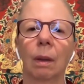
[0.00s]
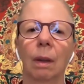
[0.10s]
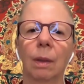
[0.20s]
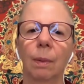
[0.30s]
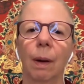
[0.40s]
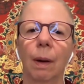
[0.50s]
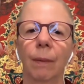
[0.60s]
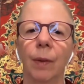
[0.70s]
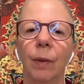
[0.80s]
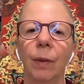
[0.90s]
as well.
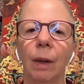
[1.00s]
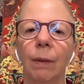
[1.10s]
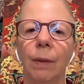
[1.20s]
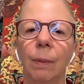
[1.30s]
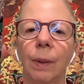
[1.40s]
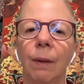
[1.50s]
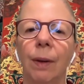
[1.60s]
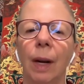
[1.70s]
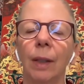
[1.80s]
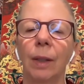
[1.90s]
So think of
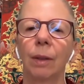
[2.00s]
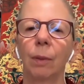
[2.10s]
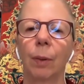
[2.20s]
specific actions of